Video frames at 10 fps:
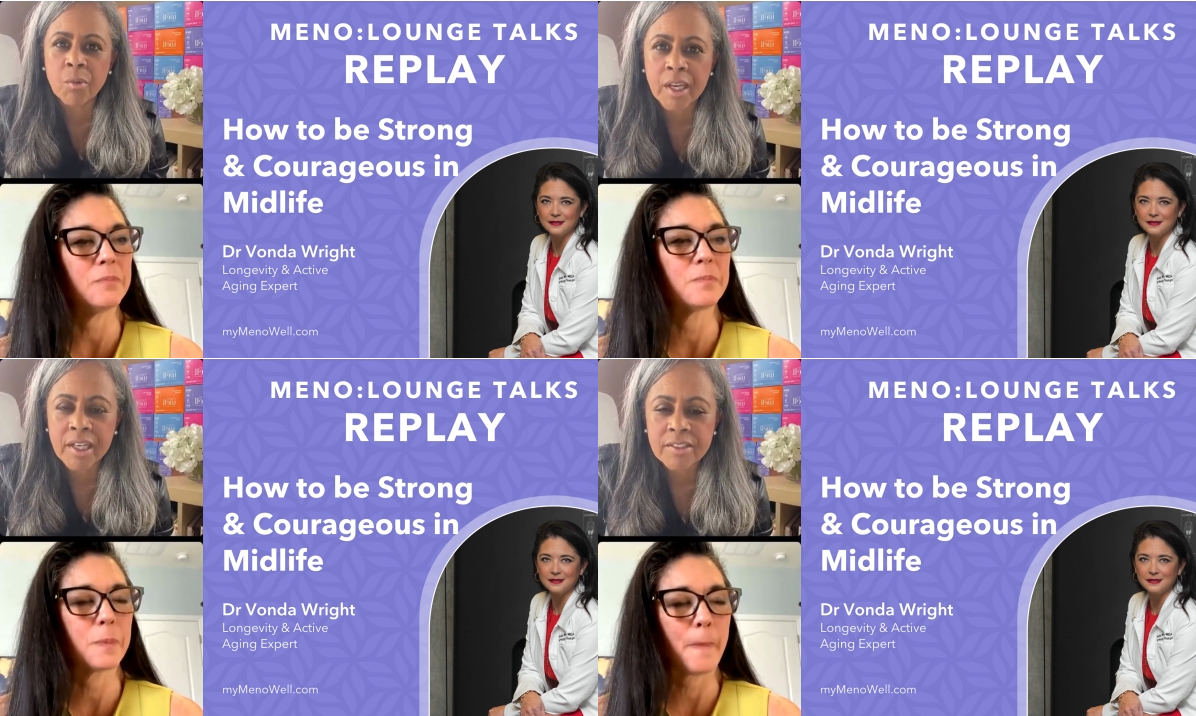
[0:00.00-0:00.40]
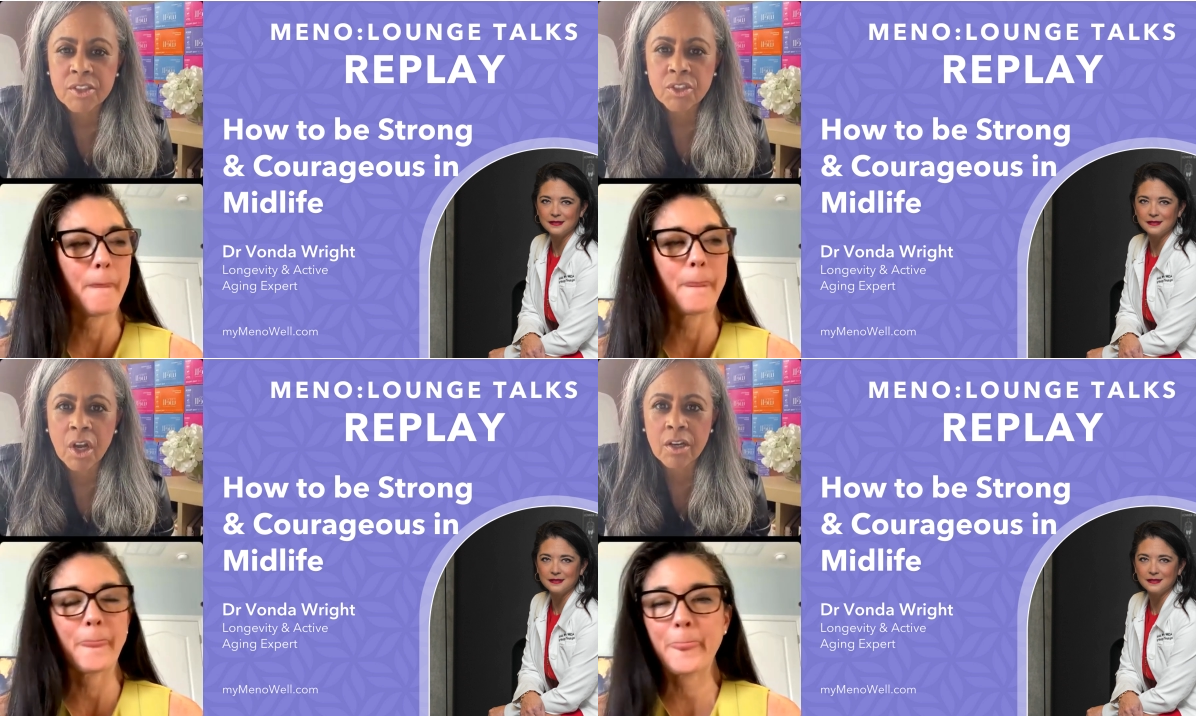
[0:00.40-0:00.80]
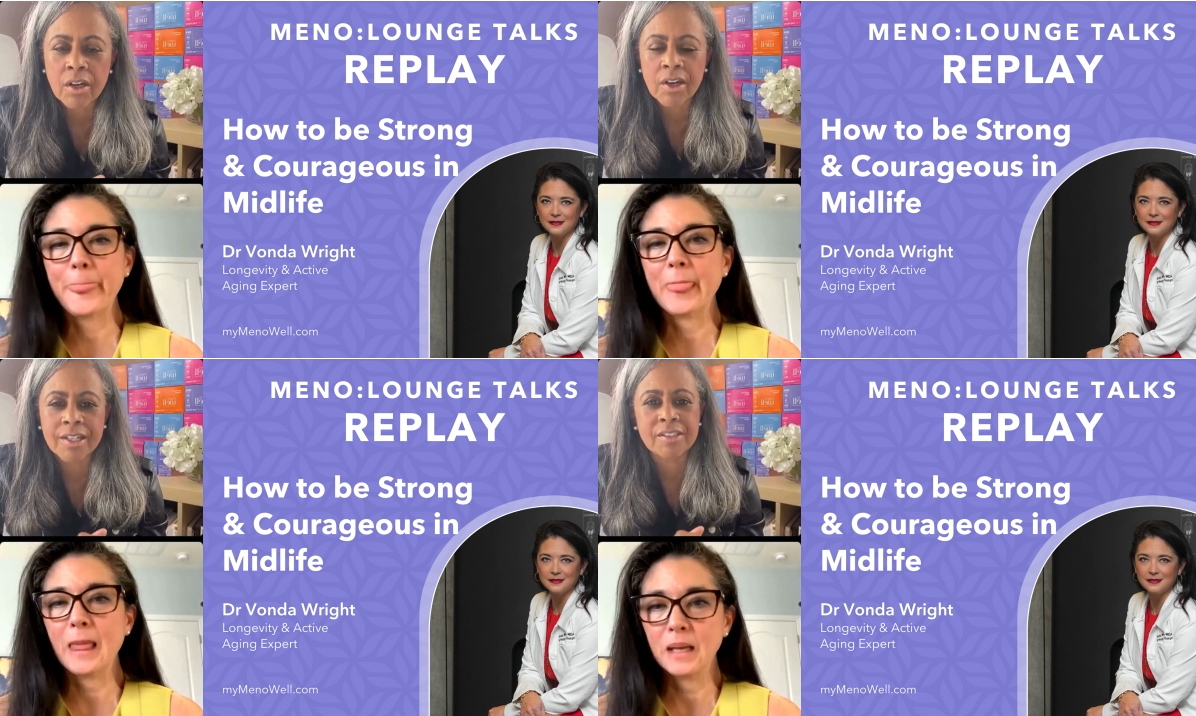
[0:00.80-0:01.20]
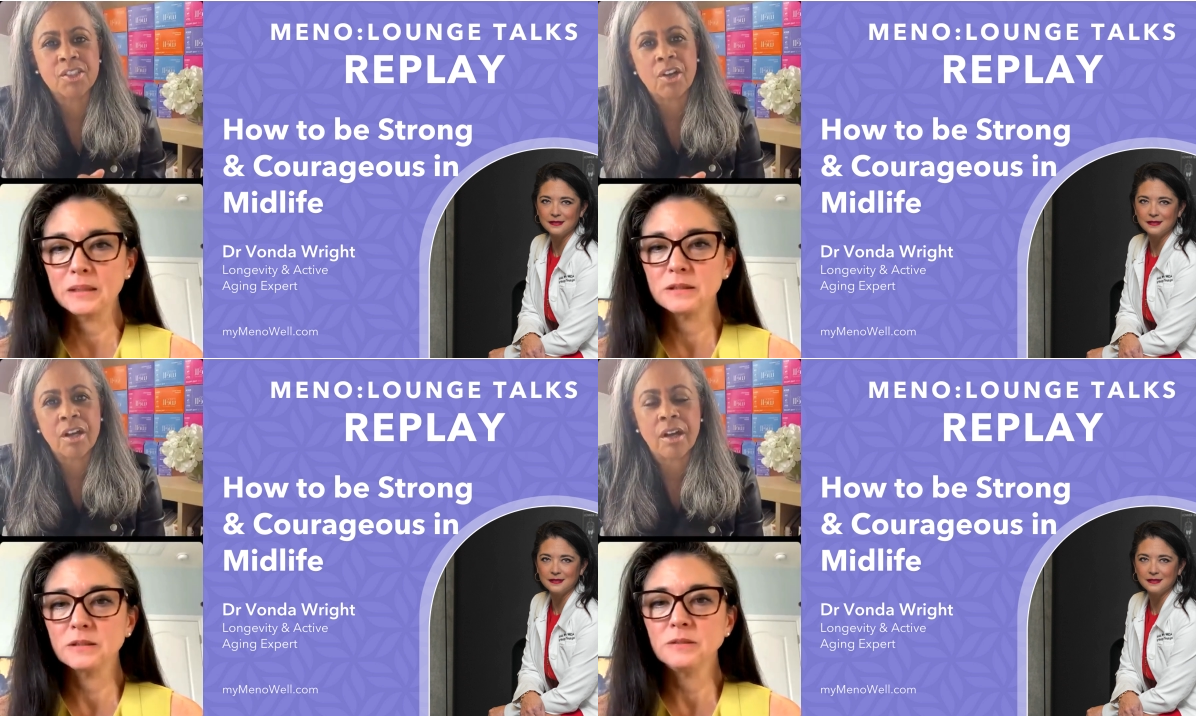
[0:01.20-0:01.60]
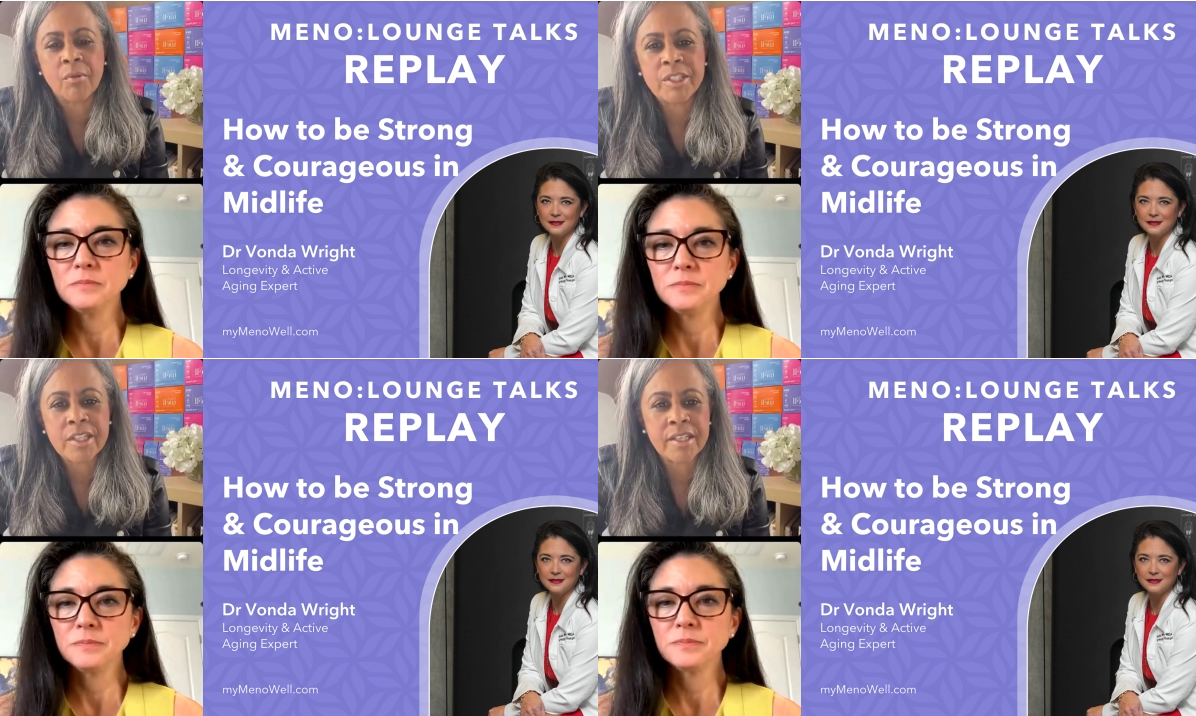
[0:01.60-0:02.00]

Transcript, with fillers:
Speaker 1: we're getting stronger and stronger which